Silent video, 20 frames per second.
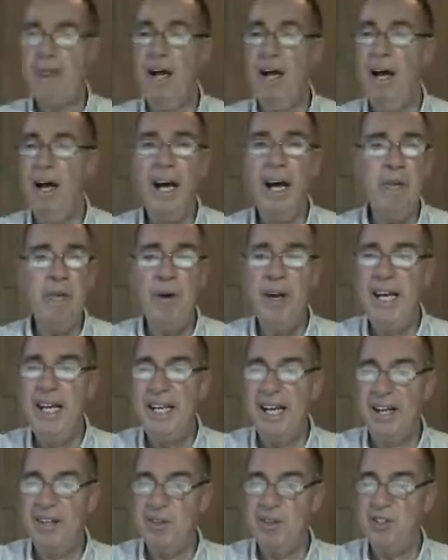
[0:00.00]
I
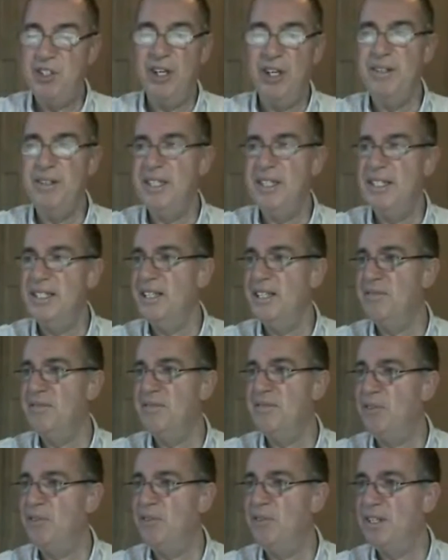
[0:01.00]
read out the joke, it says
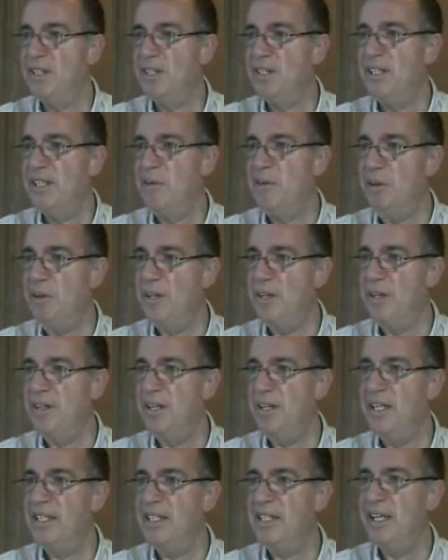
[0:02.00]
for the 4th time or the
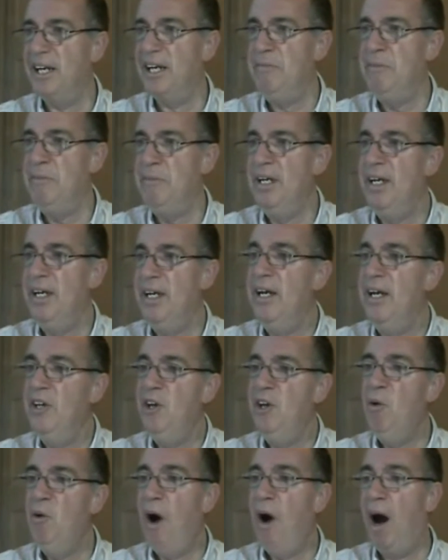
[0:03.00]
3rd time.
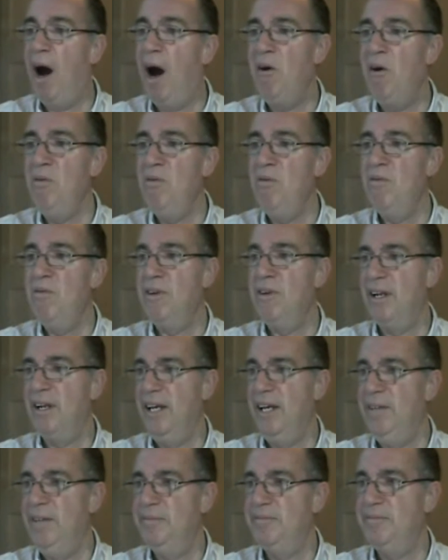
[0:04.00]
You
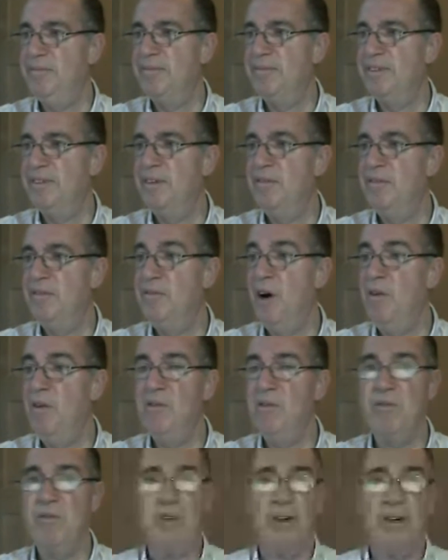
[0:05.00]
hopefully
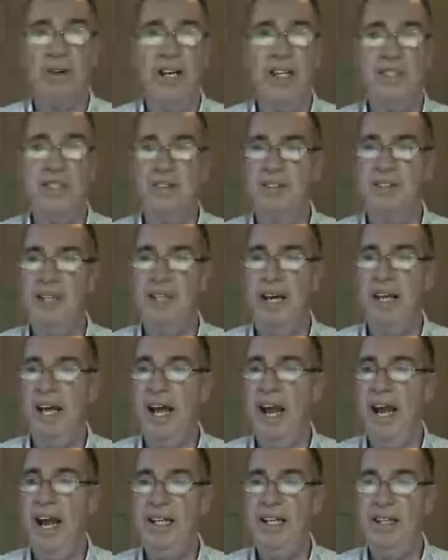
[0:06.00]
vote for it.
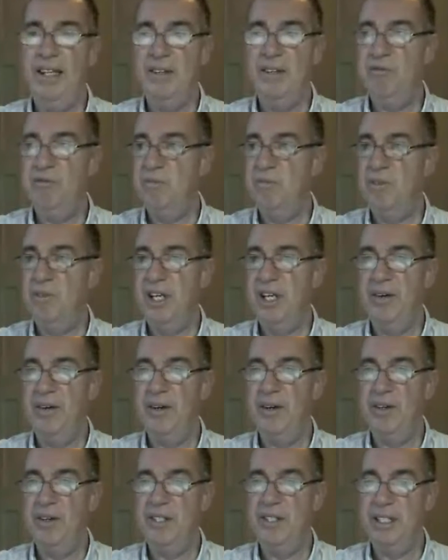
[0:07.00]
Anything from
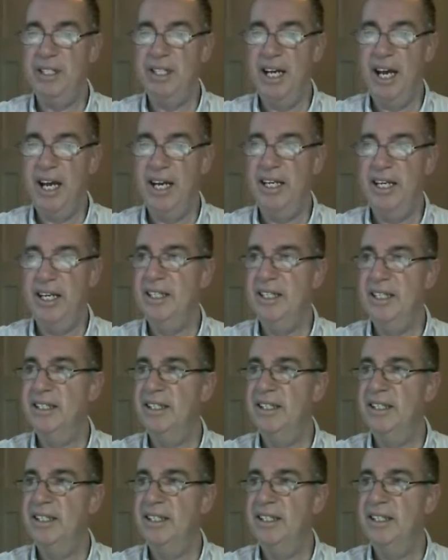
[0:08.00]
0 to 10.